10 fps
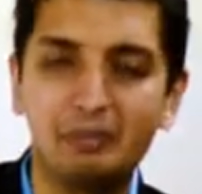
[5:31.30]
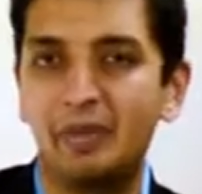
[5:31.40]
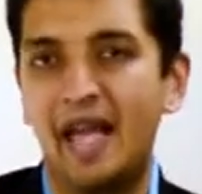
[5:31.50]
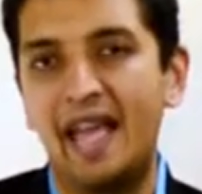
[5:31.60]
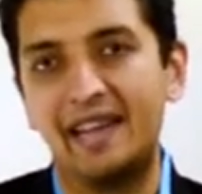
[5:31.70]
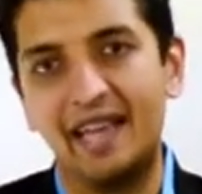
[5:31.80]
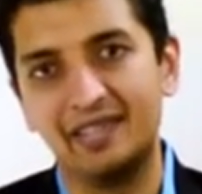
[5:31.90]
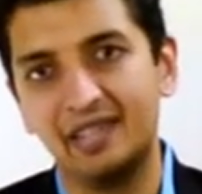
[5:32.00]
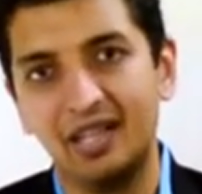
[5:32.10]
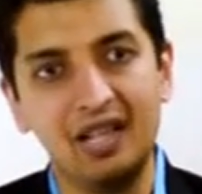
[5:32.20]
and
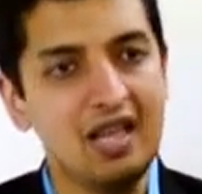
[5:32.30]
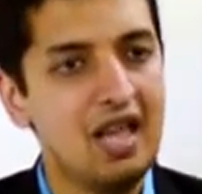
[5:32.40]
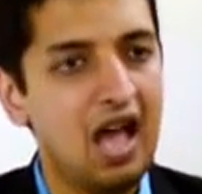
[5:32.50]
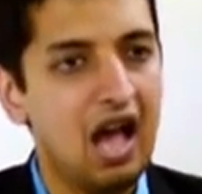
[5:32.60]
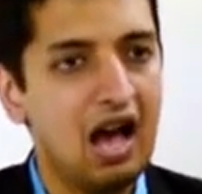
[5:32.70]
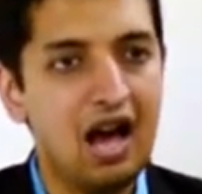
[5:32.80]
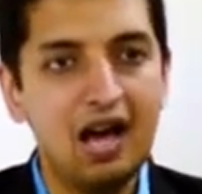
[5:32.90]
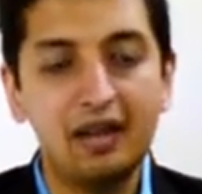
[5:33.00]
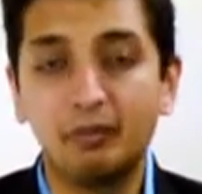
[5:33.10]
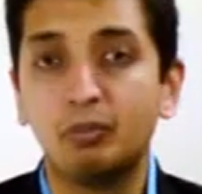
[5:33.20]
agile
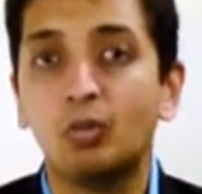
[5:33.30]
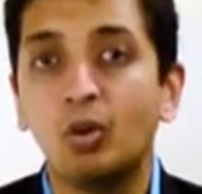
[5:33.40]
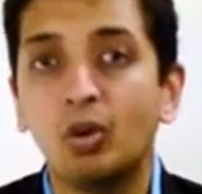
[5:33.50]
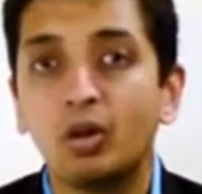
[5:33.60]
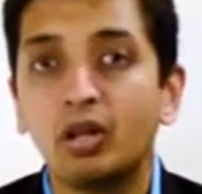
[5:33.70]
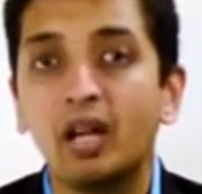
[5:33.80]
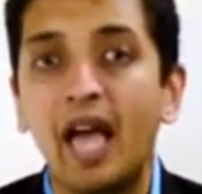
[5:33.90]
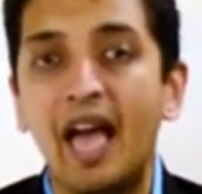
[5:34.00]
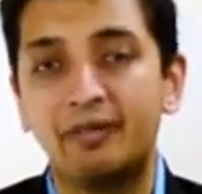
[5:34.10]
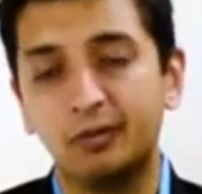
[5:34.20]
are more
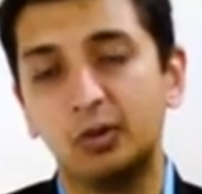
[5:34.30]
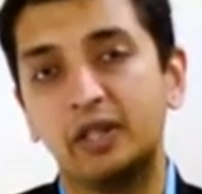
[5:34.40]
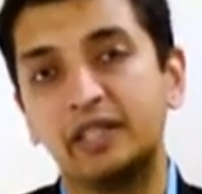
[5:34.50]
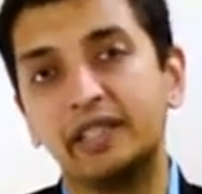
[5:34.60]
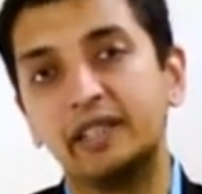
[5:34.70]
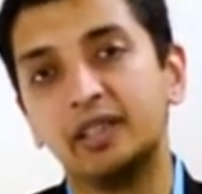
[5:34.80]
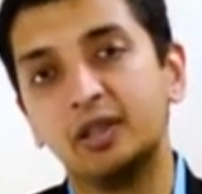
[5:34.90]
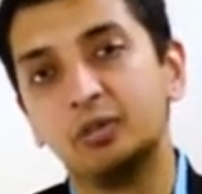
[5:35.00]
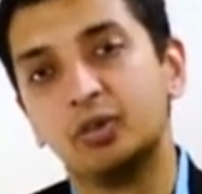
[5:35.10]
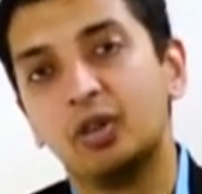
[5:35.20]
affluent in
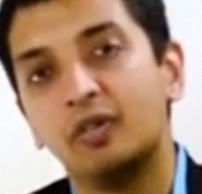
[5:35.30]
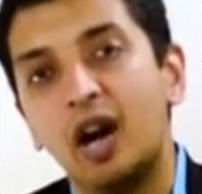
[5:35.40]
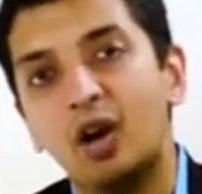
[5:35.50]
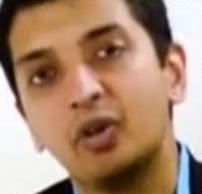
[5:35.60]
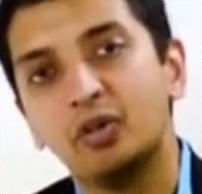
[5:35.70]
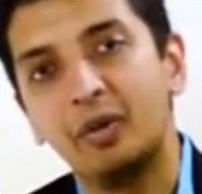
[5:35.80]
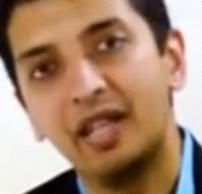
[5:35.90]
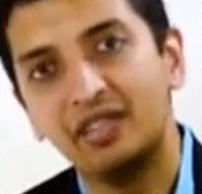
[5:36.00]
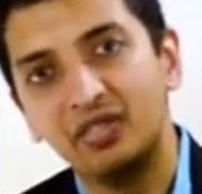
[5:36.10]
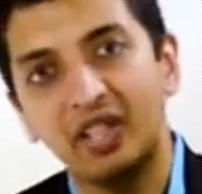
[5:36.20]
terms of how do you
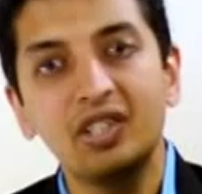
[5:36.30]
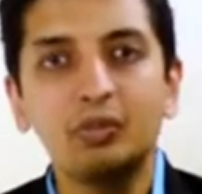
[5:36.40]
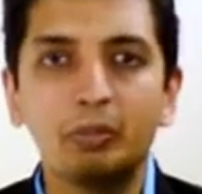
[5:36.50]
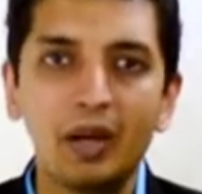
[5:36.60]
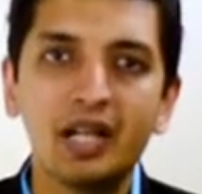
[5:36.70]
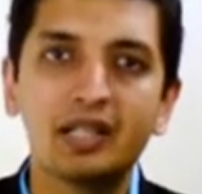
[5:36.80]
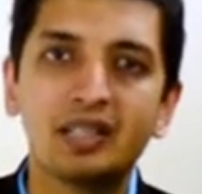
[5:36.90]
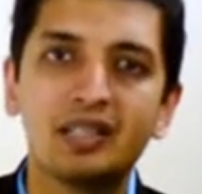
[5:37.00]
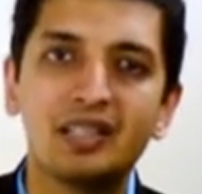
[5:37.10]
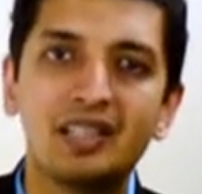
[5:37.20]
manage change, but
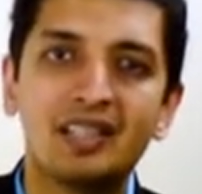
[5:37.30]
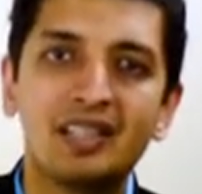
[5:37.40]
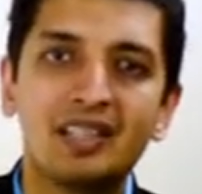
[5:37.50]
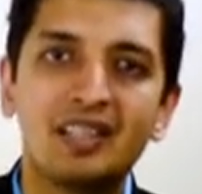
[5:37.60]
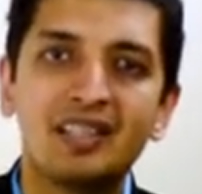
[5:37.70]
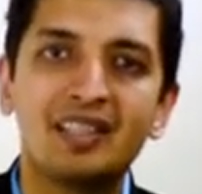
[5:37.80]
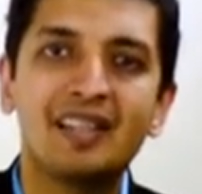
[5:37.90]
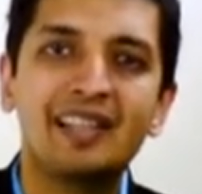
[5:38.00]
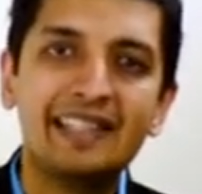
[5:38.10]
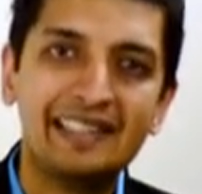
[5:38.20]

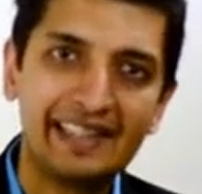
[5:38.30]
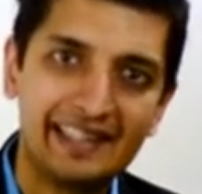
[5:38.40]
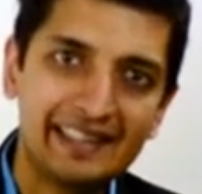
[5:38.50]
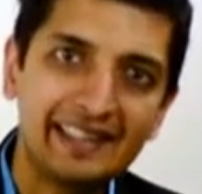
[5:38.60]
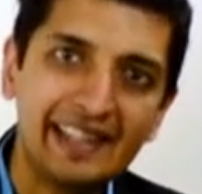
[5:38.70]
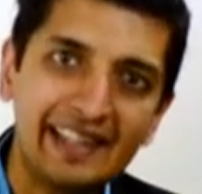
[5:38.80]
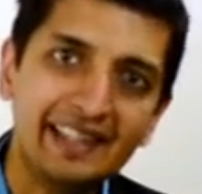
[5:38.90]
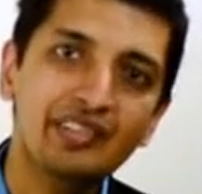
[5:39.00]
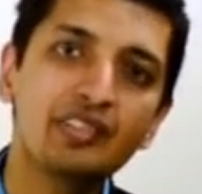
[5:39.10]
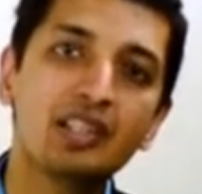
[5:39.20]
getting
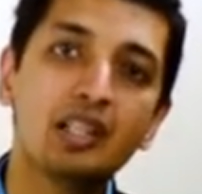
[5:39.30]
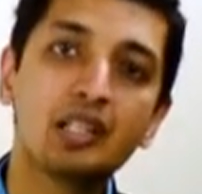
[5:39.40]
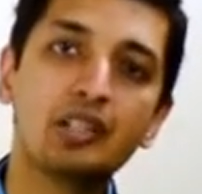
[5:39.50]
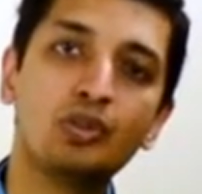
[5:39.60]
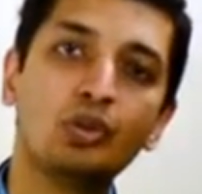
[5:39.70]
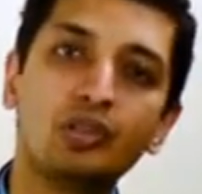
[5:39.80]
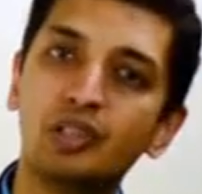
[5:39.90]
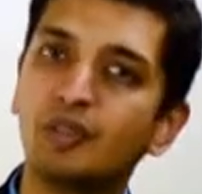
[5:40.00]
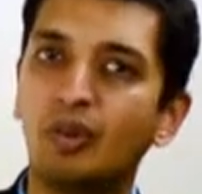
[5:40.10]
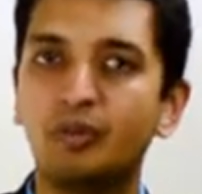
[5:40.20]
additional
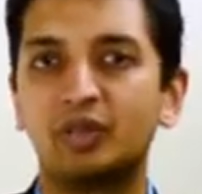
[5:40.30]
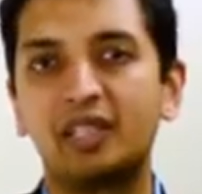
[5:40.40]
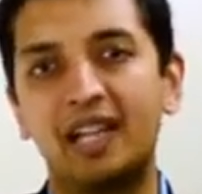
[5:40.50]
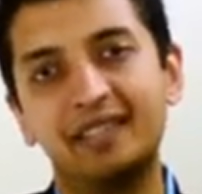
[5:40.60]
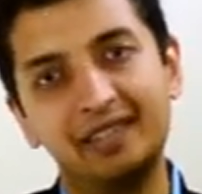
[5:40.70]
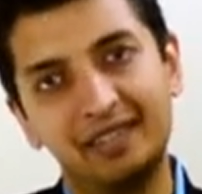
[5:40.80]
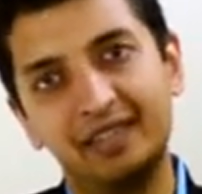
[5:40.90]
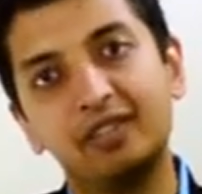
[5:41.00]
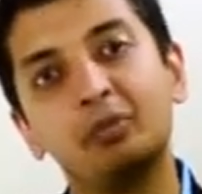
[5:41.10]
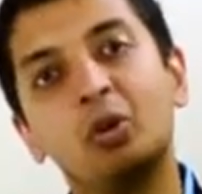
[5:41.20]
resources from scratch is
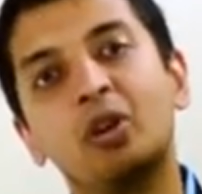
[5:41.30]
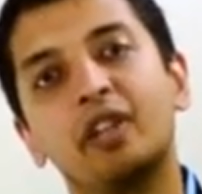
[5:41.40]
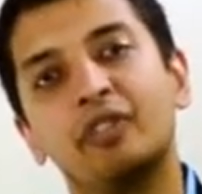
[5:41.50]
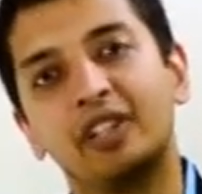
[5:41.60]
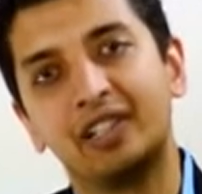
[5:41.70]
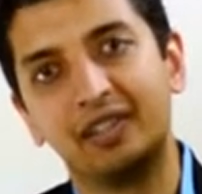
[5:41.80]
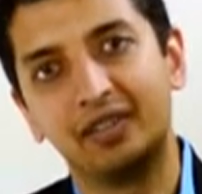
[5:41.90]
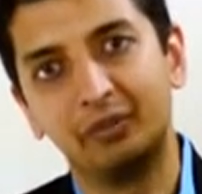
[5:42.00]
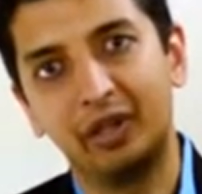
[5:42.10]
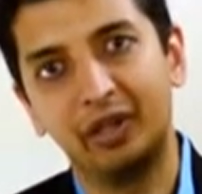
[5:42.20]
even more difficult
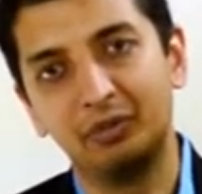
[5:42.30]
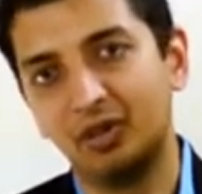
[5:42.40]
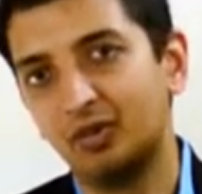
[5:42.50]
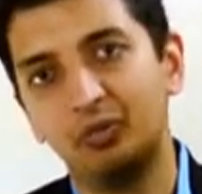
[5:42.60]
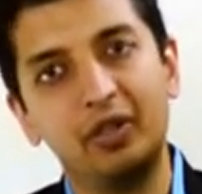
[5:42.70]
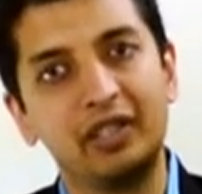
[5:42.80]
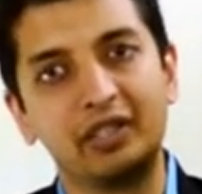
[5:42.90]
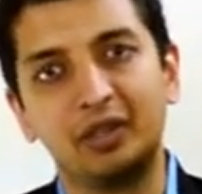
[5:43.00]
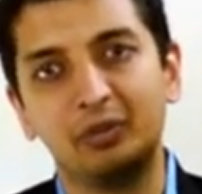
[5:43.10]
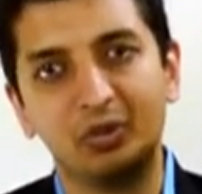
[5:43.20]
sometimes when
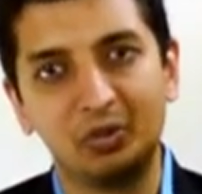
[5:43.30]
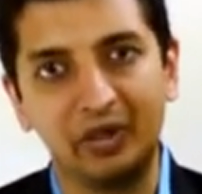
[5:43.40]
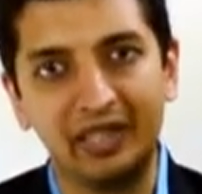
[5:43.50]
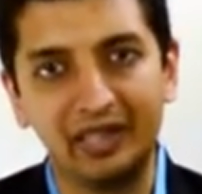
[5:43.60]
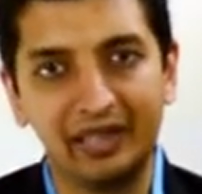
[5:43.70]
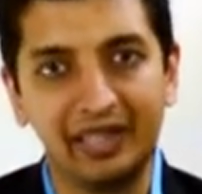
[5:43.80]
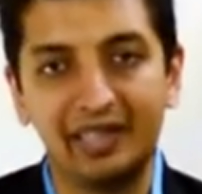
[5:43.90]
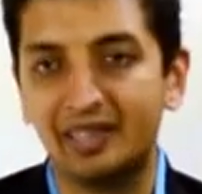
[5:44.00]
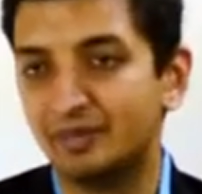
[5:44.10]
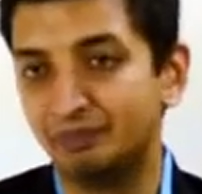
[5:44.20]
it comes to getting
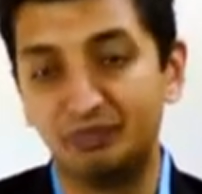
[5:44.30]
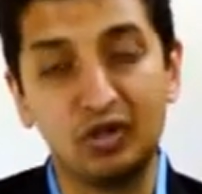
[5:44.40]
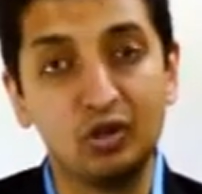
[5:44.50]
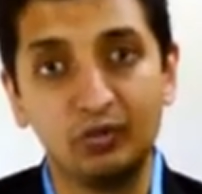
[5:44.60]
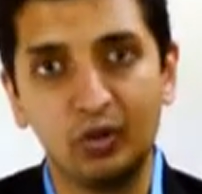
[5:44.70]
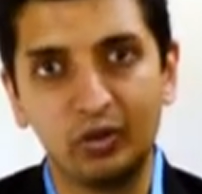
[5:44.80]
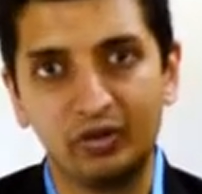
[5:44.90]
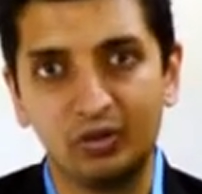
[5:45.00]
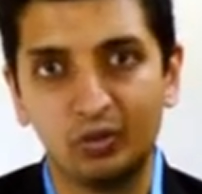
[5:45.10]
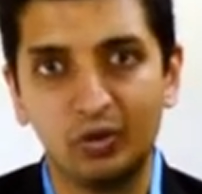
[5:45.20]
new
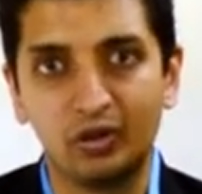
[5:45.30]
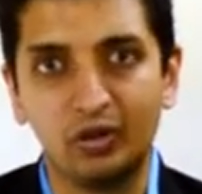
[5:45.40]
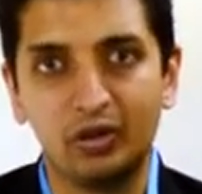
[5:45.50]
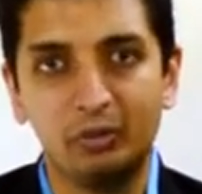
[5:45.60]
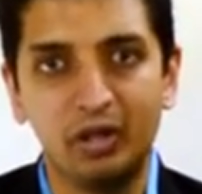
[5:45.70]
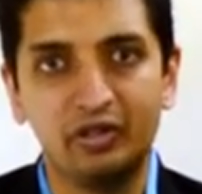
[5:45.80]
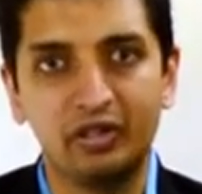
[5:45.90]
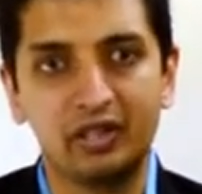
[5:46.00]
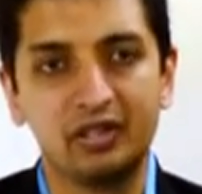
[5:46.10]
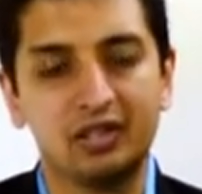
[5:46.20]
folks to work on the project.